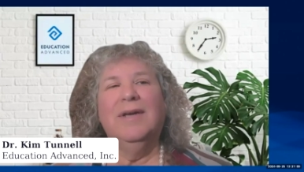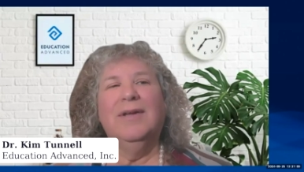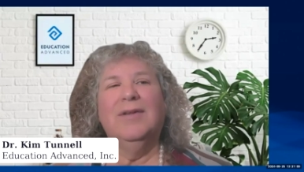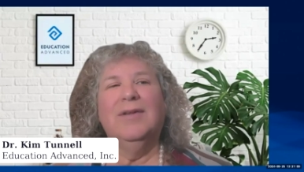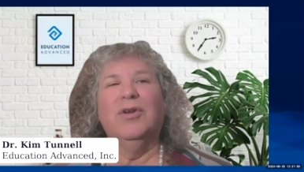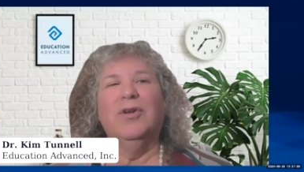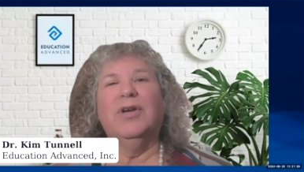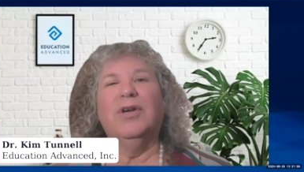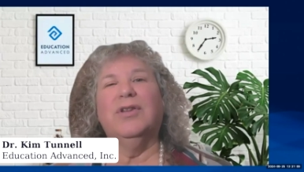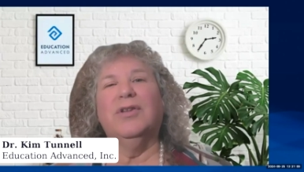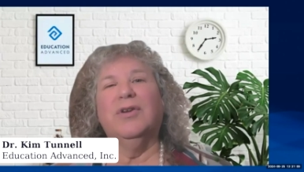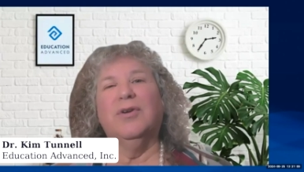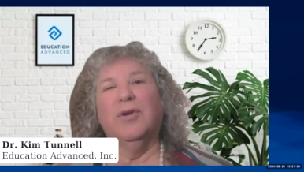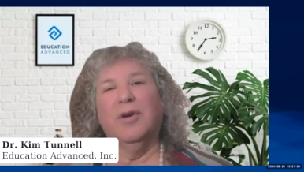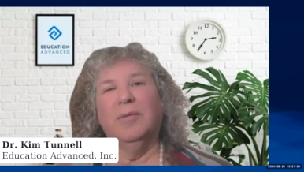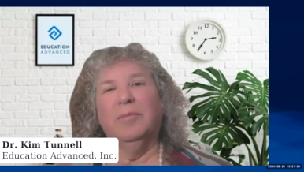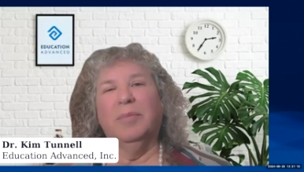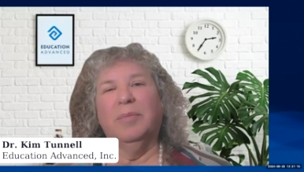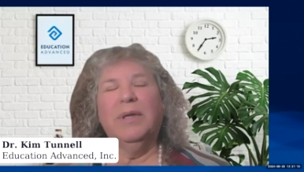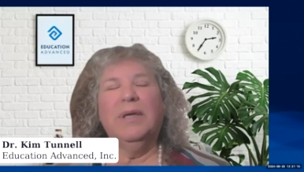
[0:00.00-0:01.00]
look at their
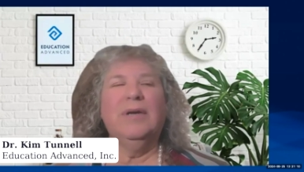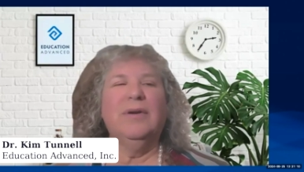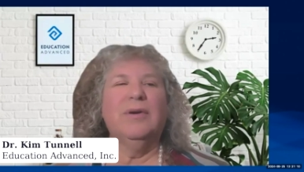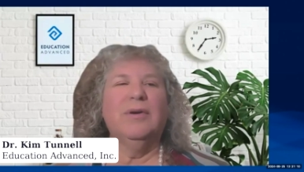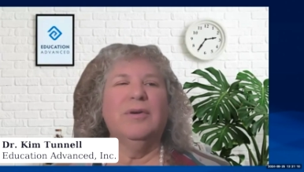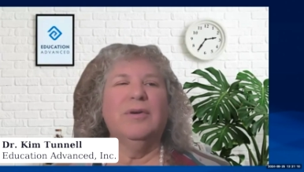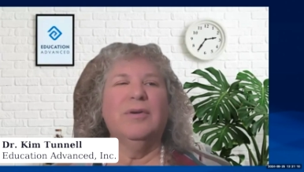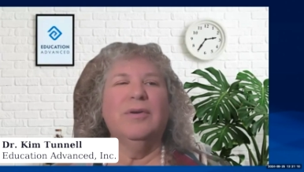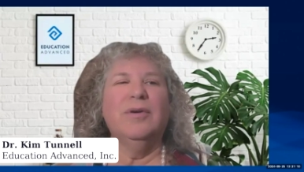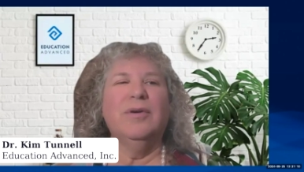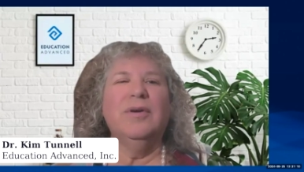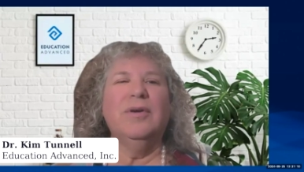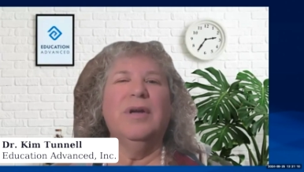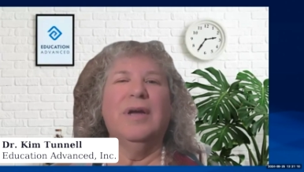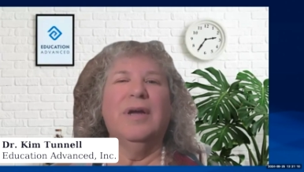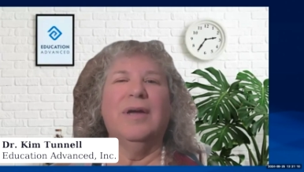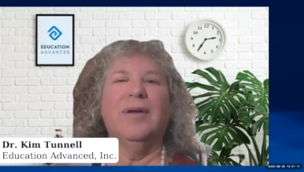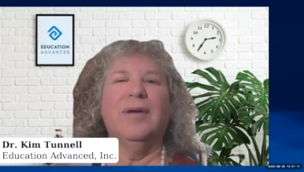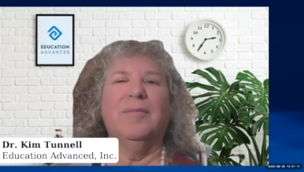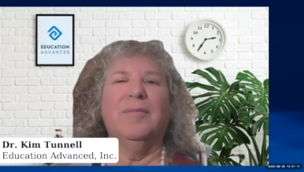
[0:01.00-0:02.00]
completer
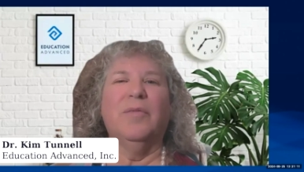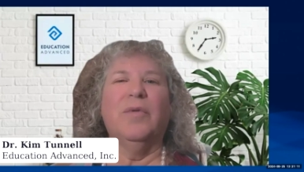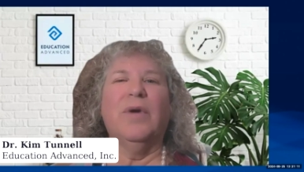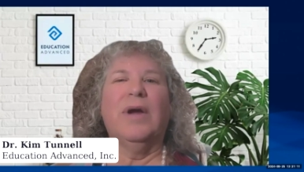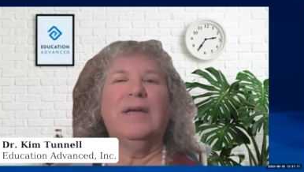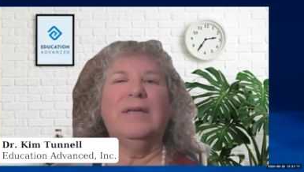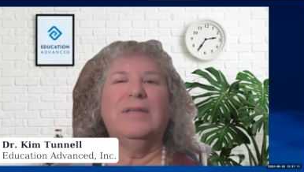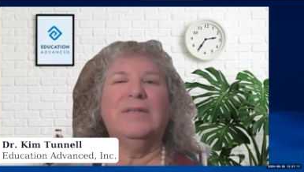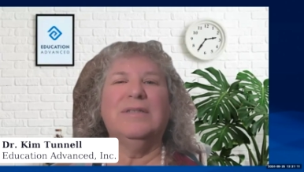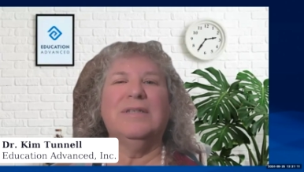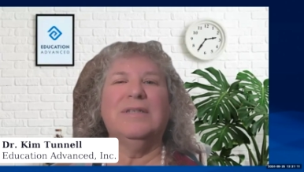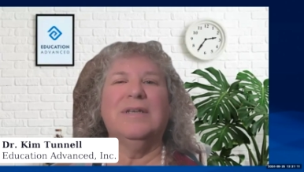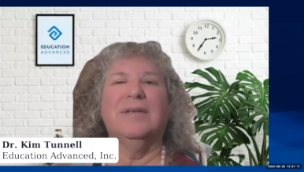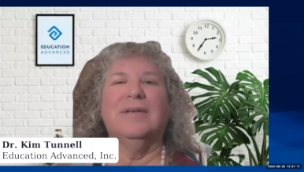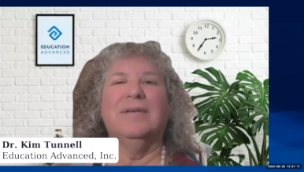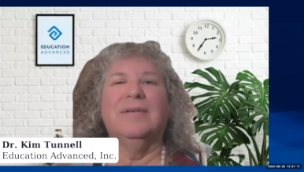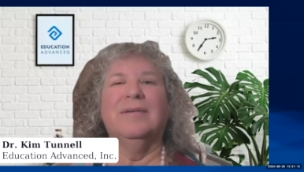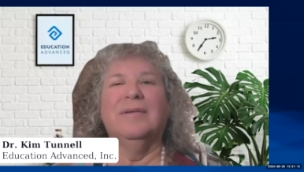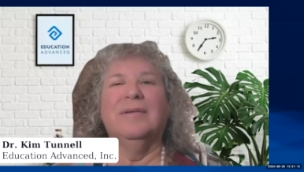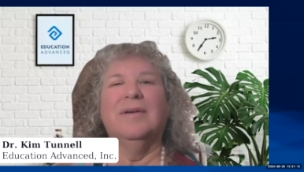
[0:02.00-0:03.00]
um, rates
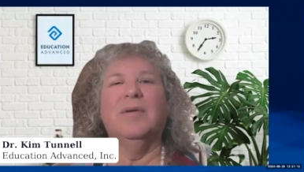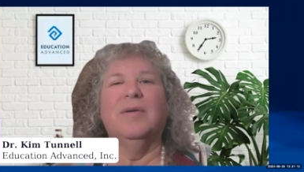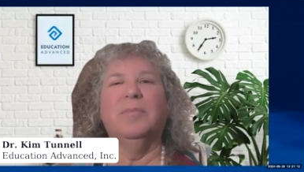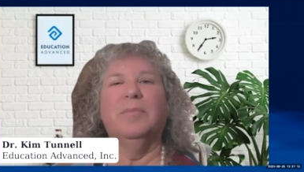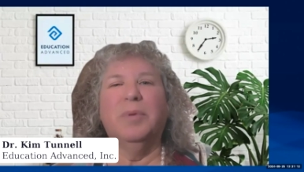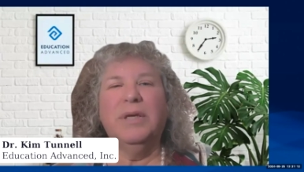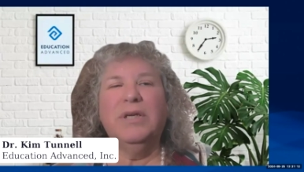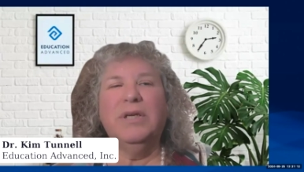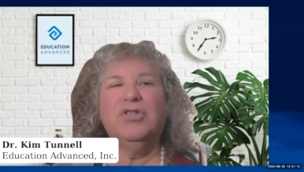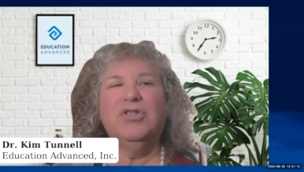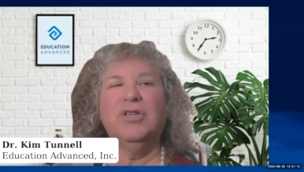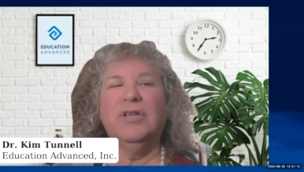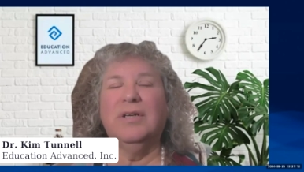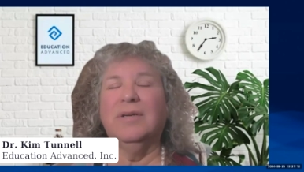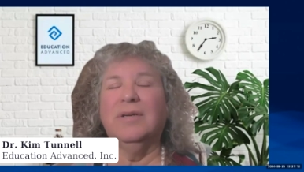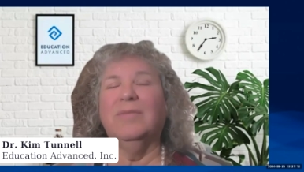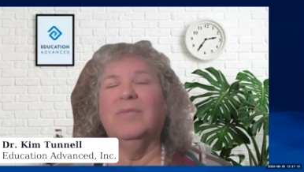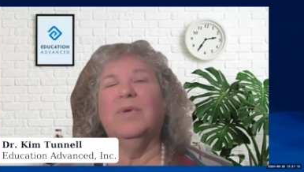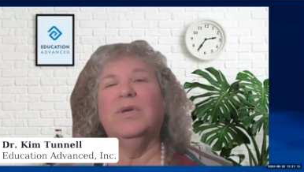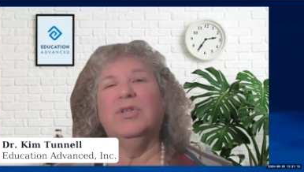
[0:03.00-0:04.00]
and
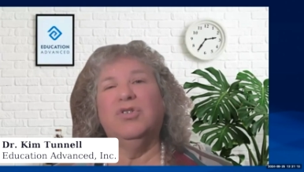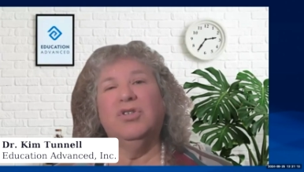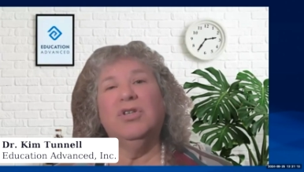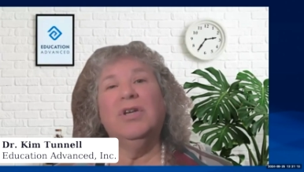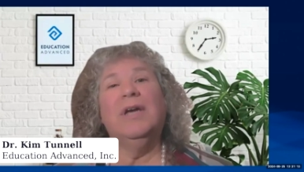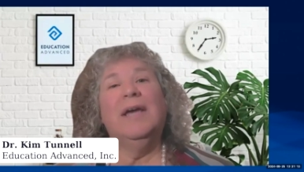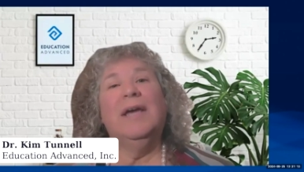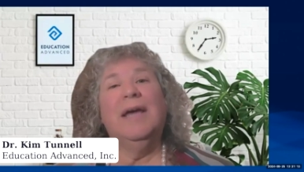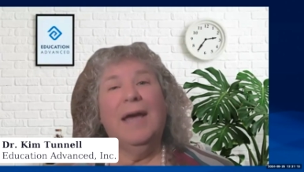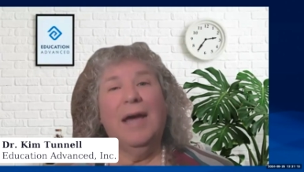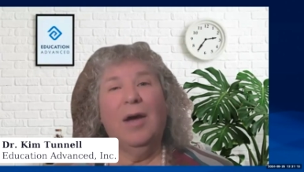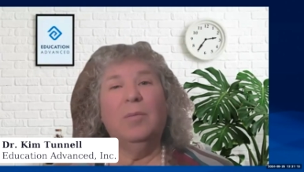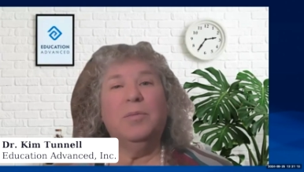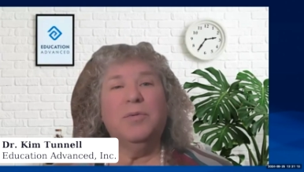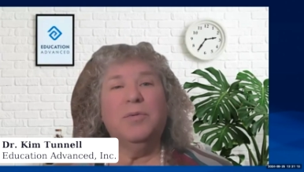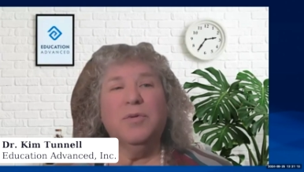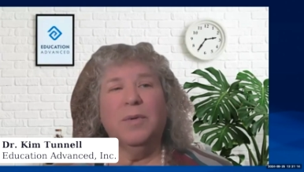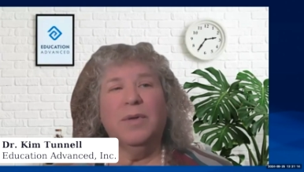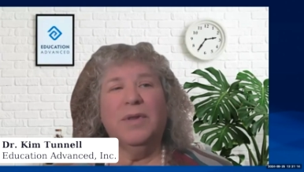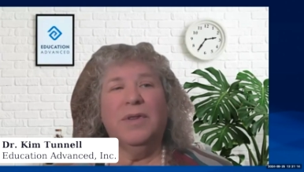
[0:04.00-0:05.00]
completion, which
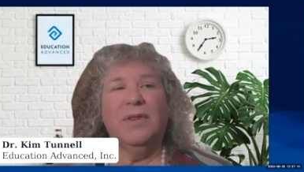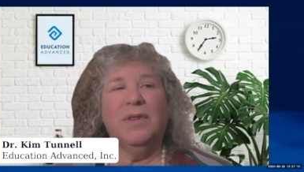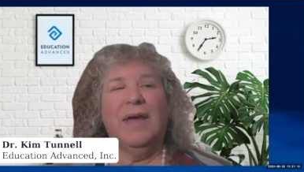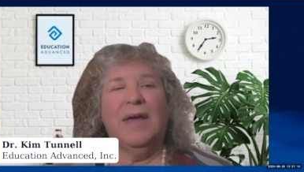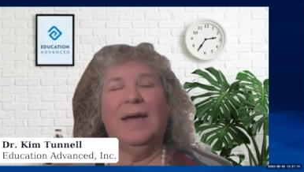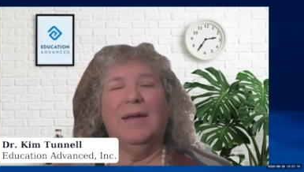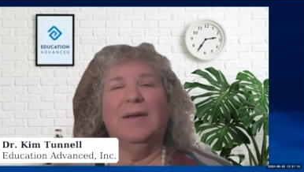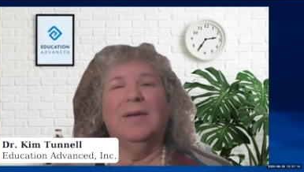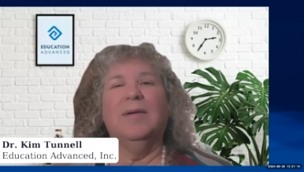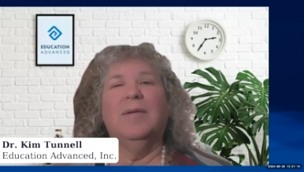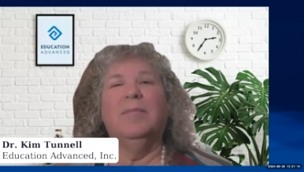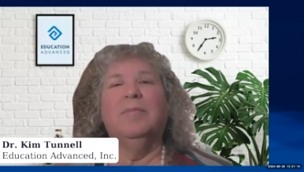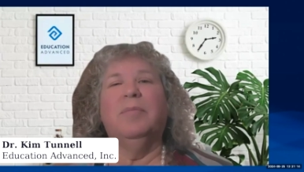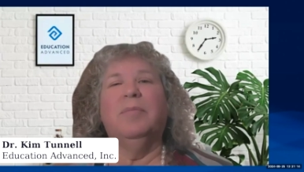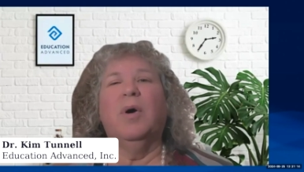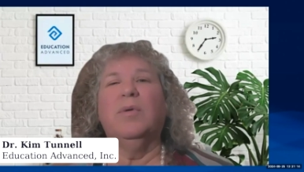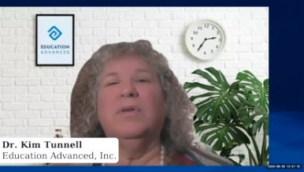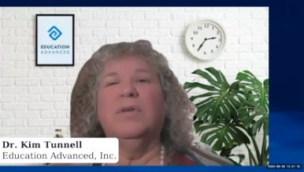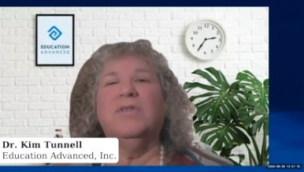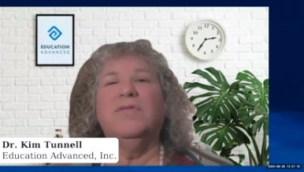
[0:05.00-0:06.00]
helps with that
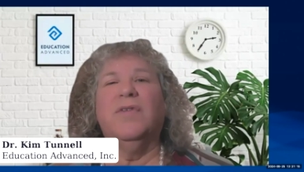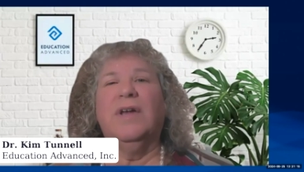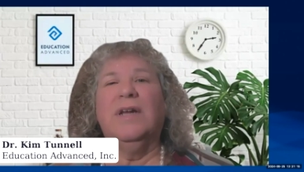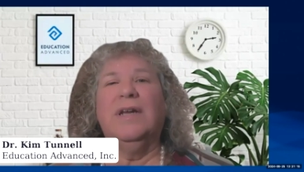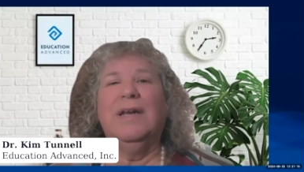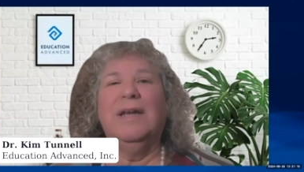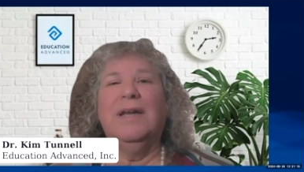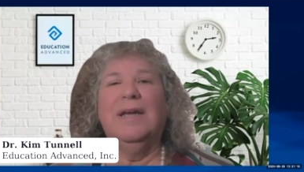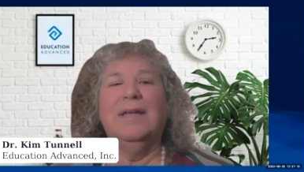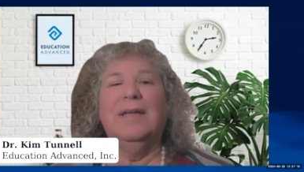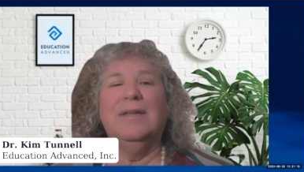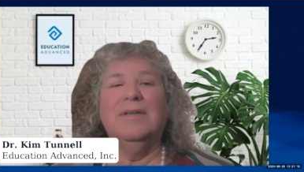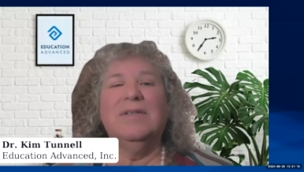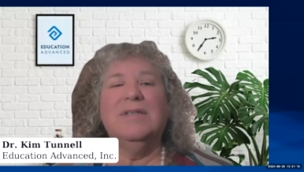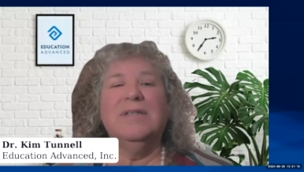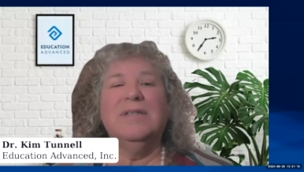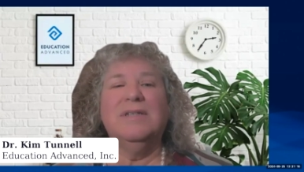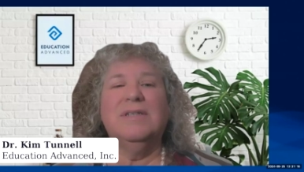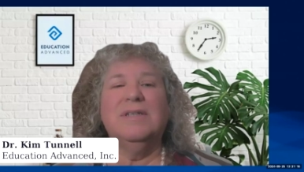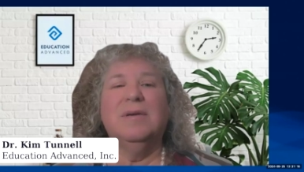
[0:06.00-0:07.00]
bonus funding and the
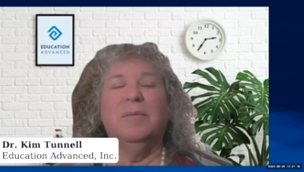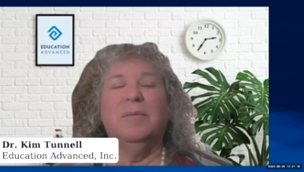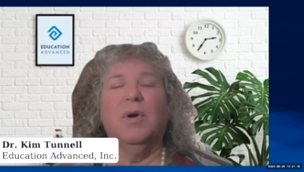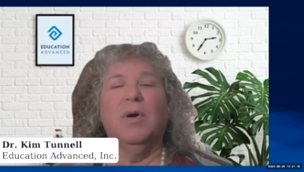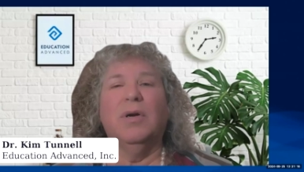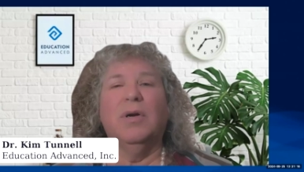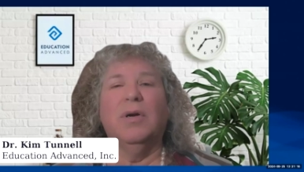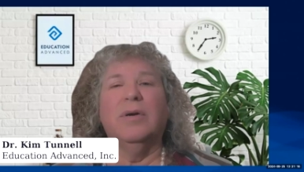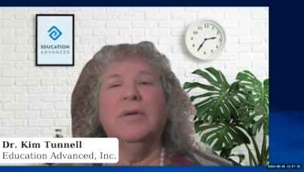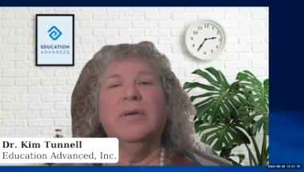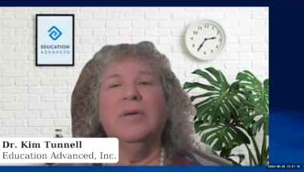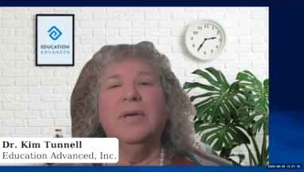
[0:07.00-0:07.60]
CCMR